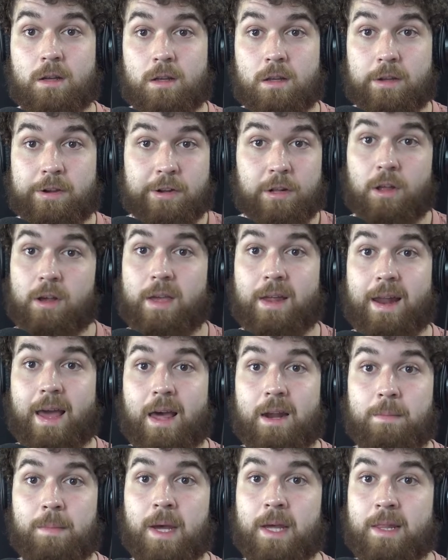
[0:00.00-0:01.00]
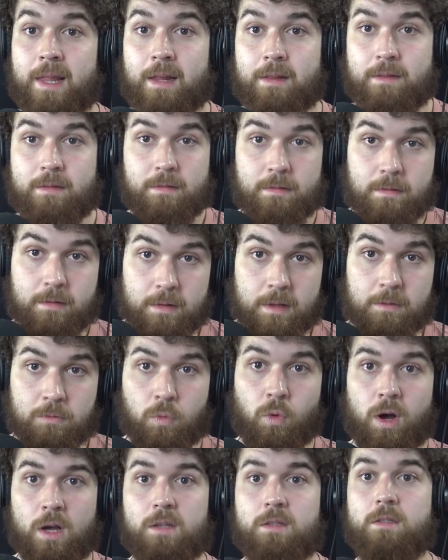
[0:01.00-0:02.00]
you're looking at it, man. That
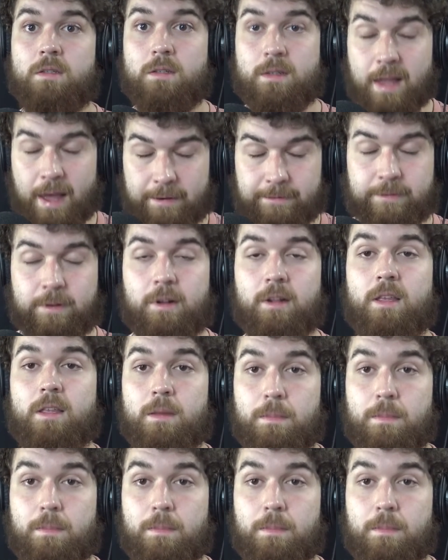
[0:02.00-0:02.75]
was definitely